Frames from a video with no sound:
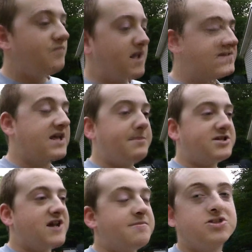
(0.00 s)
it's gonna be
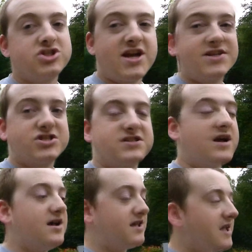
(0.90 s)
time to change
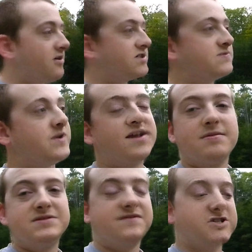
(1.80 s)
gears when it
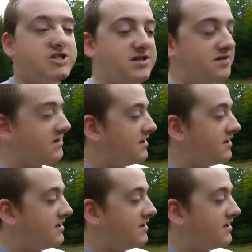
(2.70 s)
comes to fishing.